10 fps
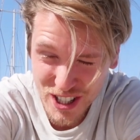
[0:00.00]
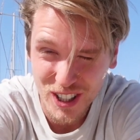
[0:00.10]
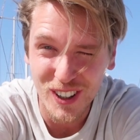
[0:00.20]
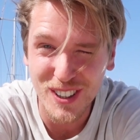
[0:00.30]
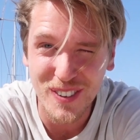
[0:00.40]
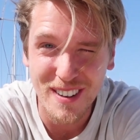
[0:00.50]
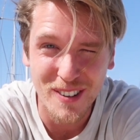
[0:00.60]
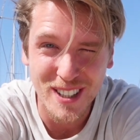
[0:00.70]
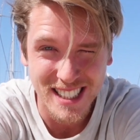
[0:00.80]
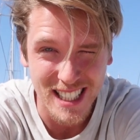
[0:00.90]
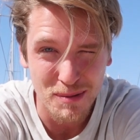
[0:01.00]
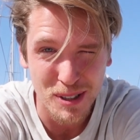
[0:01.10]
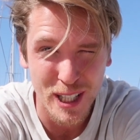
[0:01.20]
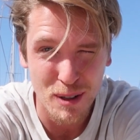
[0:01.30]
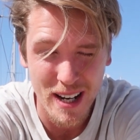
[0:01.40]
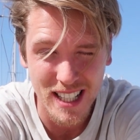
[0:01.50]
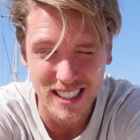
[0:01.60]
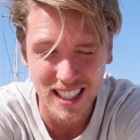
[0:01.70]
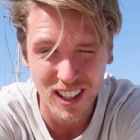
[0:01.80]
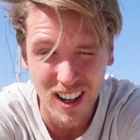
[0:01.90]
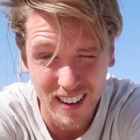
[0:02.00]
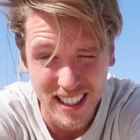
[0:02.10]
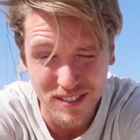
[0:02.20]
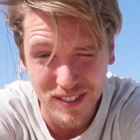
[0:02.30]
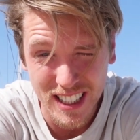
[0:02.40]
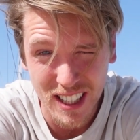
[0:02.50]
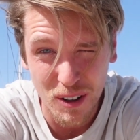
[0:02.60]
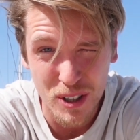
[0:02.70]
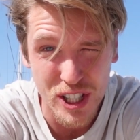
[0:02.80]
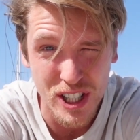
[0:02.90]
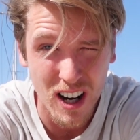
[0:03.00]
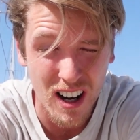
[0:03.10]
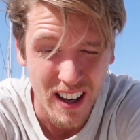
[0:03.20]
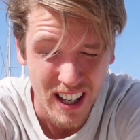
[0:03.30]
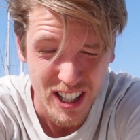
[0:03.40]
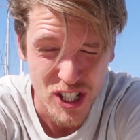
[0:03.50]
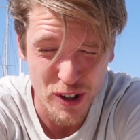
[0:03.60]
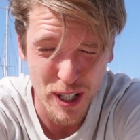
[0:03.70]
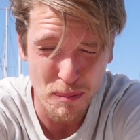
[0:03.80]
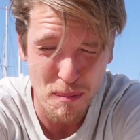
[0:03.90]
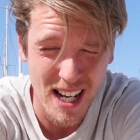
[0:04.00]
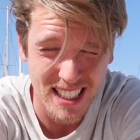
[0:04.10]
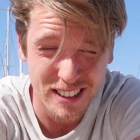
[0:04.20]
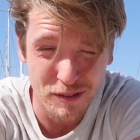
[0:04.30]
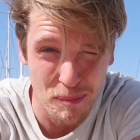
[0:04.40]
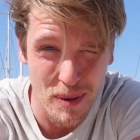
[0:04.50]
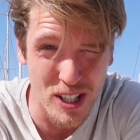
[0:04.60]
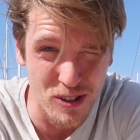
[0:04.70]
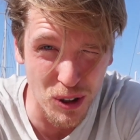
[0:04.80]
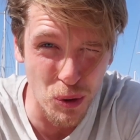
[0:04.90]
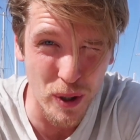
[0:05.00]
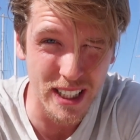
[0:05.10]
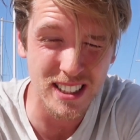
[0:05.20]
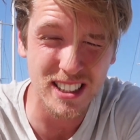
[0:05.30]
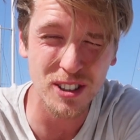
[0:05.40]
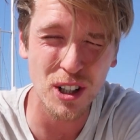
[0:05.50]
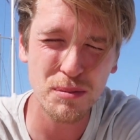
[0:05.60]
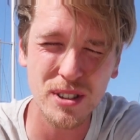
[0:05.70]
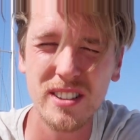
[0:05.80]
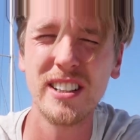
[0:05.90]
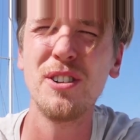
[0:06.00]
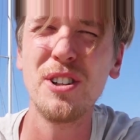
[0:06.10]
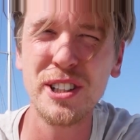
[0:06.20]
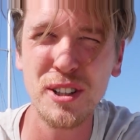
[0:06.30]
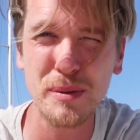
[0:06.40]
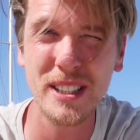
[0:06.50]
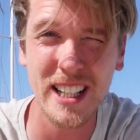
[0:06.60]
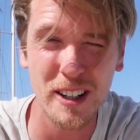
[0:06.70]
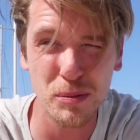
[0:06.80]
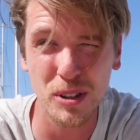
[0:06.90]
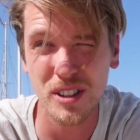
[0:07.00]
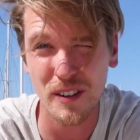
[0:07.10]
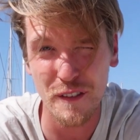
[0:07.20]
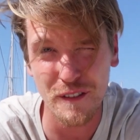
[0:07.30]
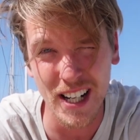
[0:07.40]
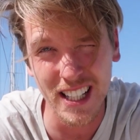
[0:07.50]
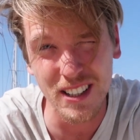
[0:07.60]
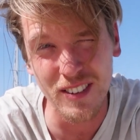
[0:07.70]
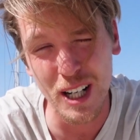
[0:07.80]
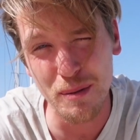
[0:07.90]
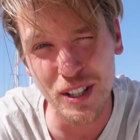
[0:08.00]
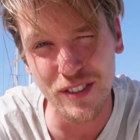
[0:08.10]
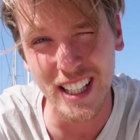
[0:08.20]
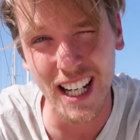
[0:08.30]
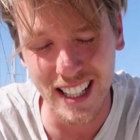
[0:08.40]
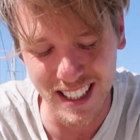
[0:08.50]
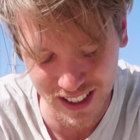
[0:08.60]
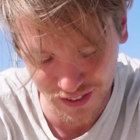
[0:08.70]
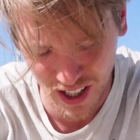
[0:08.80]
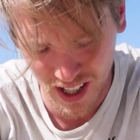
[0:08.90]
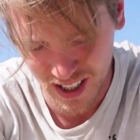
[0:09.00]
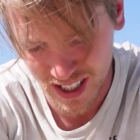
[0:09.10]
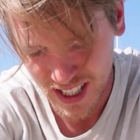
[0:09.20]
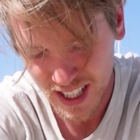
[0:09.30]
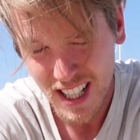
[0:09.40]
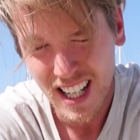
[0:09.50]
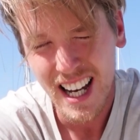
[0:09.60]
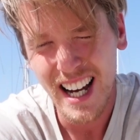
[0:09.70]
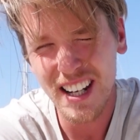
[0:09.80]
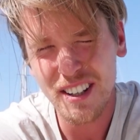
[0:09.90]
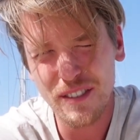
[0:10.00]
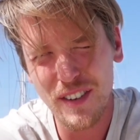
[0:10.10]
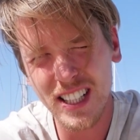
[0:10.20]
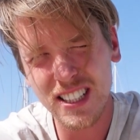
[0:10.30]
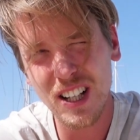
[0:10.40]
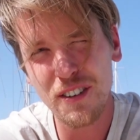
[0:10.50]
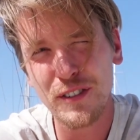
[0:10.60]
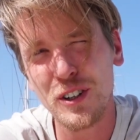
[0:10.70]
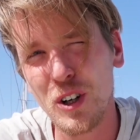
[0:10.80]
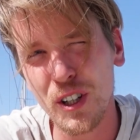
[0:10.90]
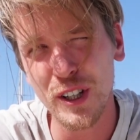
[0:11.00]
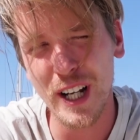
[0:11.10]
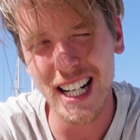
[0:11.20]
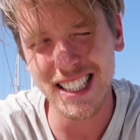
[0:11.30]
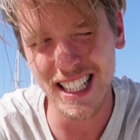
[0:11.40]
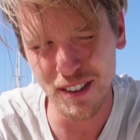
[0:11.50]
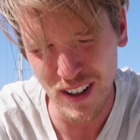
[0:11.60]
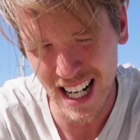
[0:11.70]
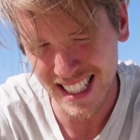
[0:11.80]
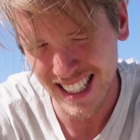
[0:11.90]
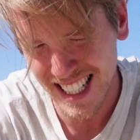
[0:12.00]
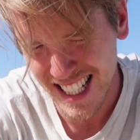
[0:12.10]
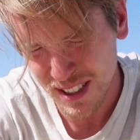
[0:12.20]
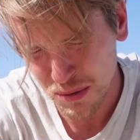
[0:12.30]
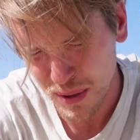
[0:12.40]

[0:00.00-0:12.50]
shorts weather, which is absolutely amazing. A lot of this video was shot during a massive mistral windstorm, so the audio has been terrible, so thank you very much for getting this far. And thanks a lot for all you guys' advice last